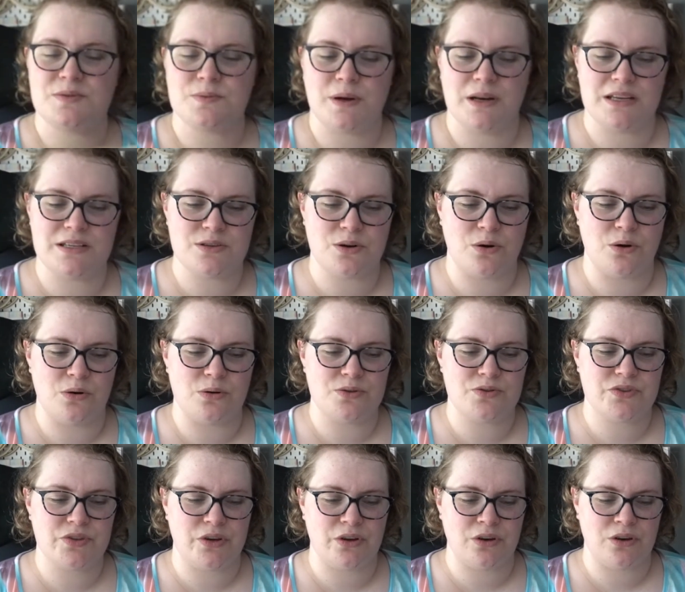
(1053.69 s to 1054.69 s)
one is
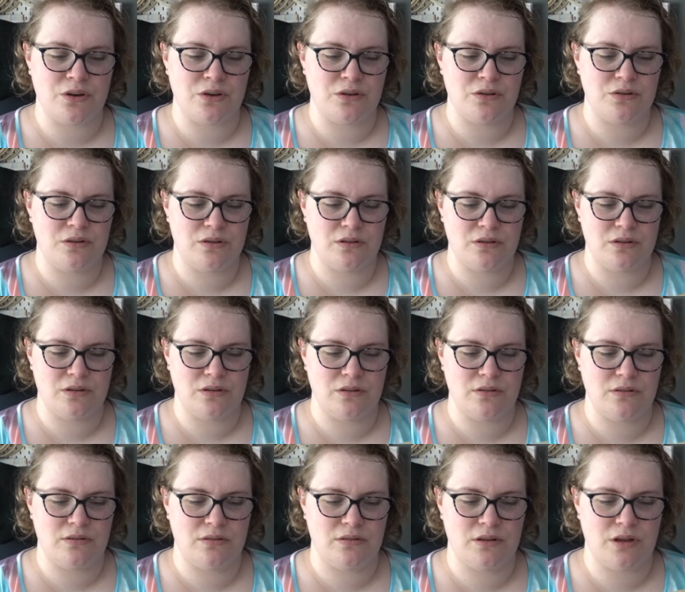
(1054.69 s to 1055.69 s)
also
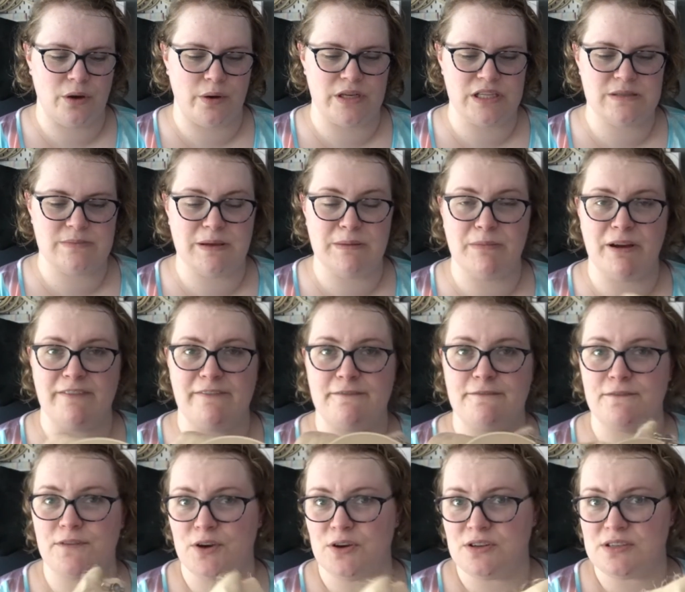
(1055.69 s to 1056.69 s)
going to be my
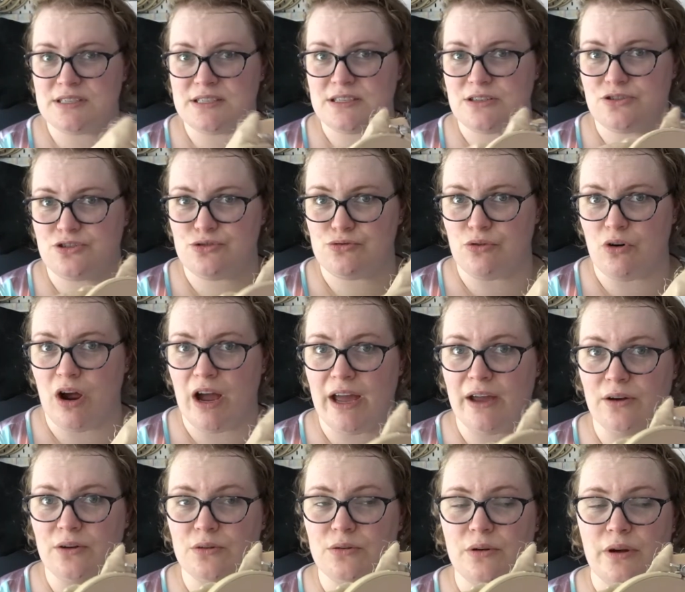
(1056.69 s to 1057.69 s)
first
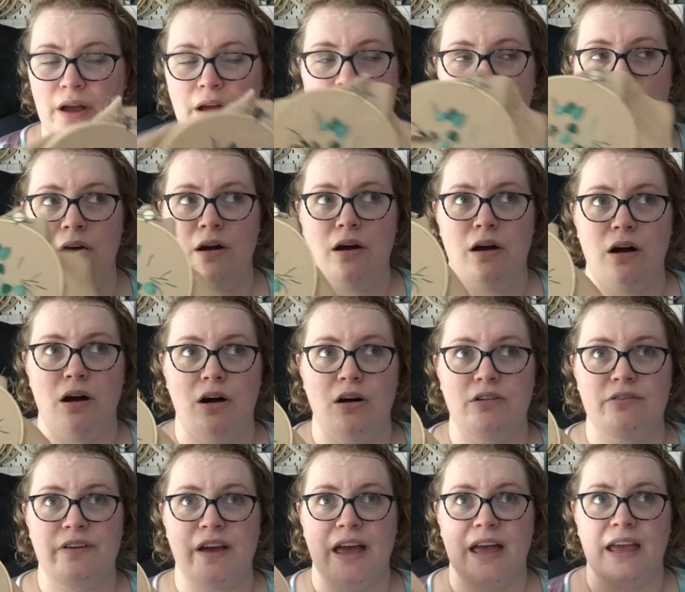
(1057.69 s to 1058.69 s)
trial
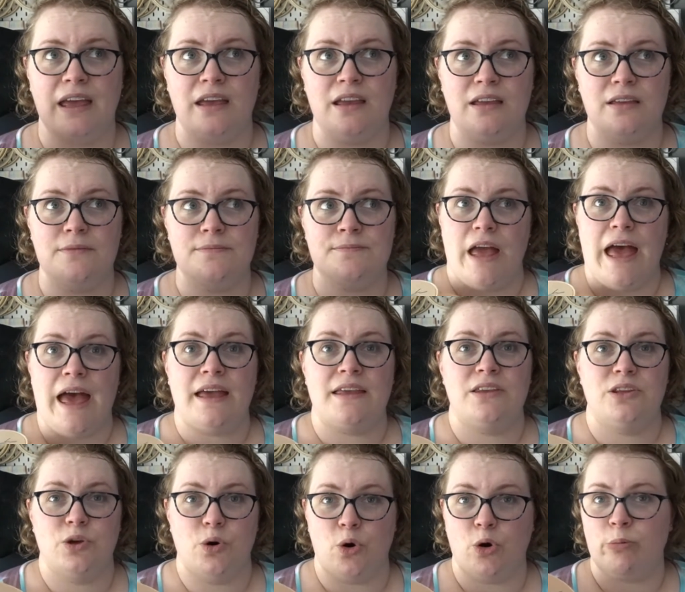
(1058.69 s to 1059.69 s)
of a
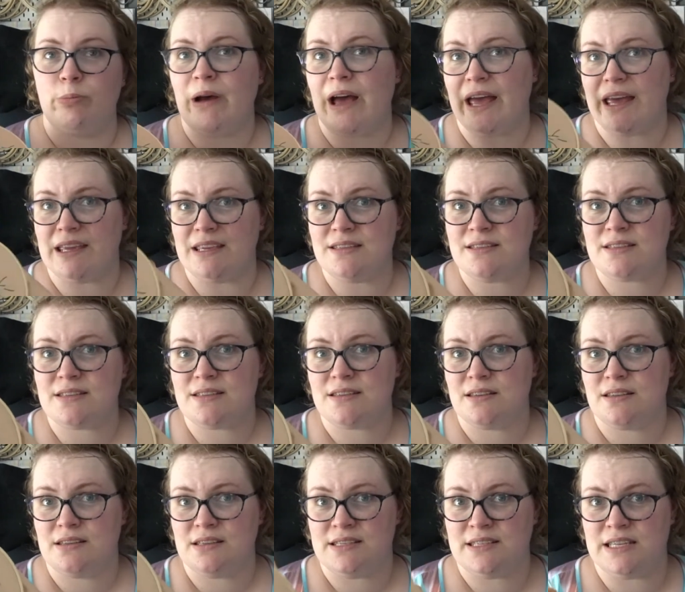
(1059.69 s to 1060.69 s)
at your pace
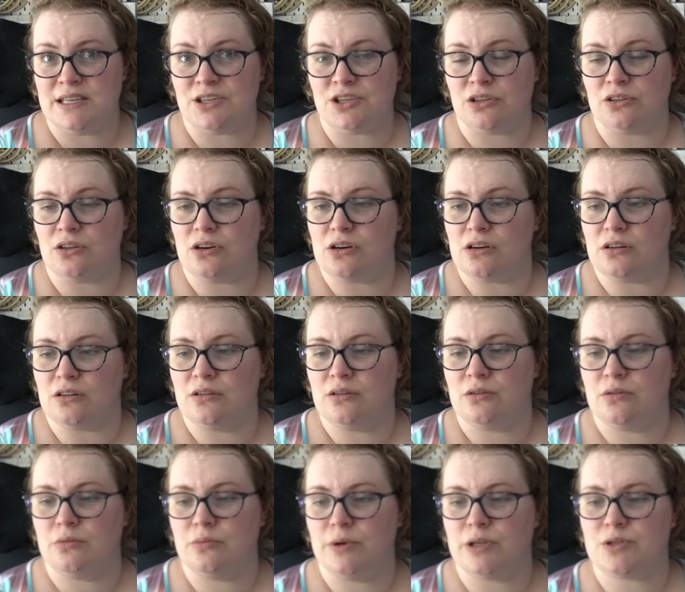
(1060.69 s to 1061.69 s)
stitch along,
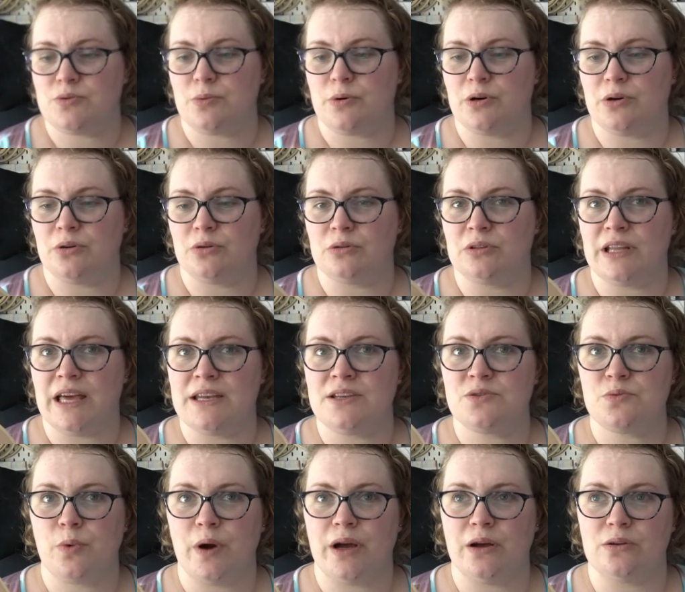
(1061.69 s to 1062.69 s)
which will
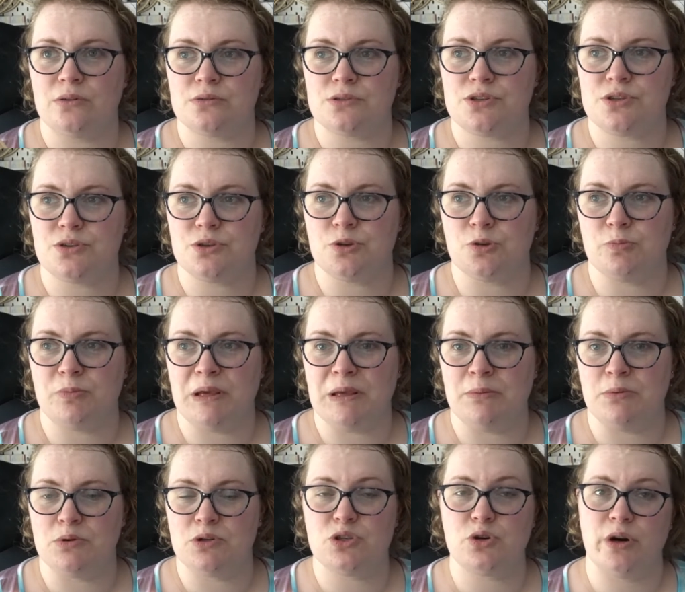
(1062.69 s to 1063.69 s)
lend well to
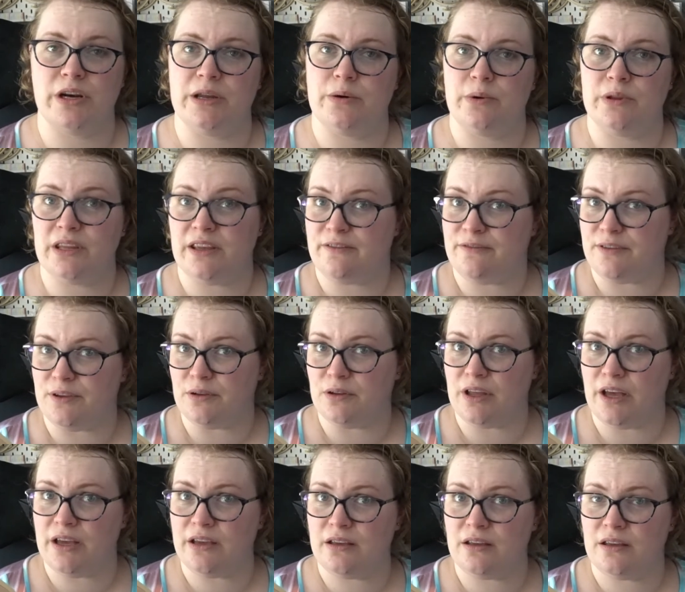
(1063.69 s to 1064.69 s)
people joining when they feel
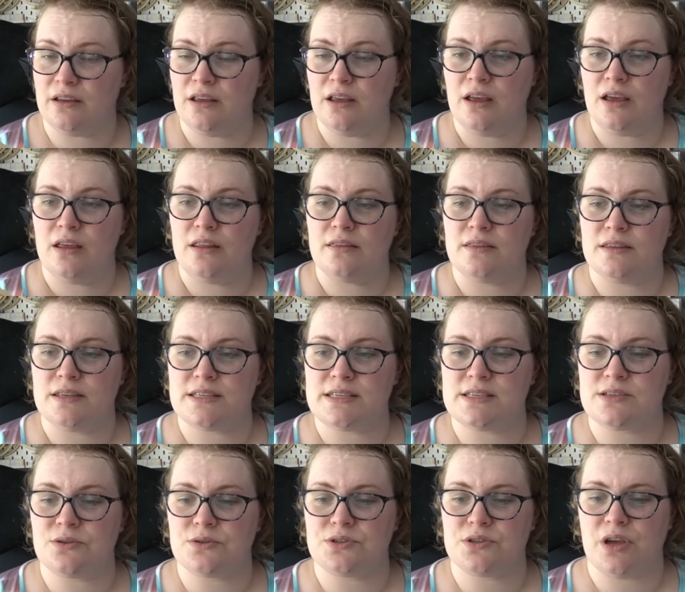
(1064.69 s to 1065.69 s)
like. This
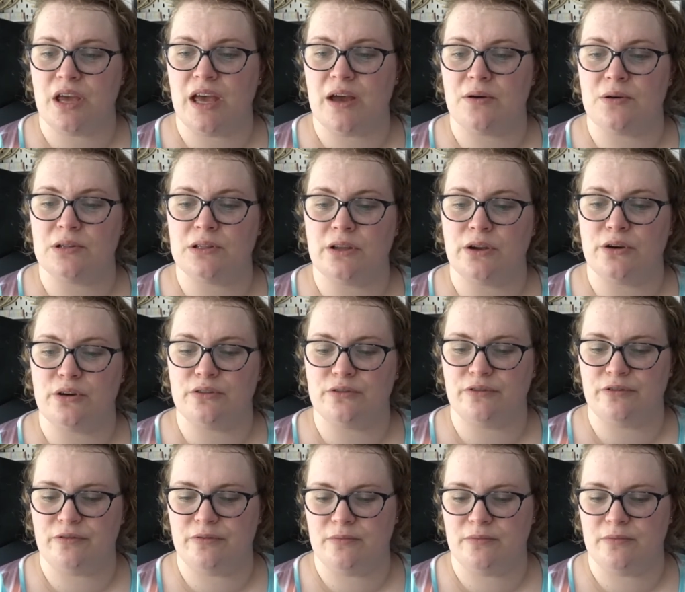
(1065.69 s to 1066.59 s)
is also how a lot of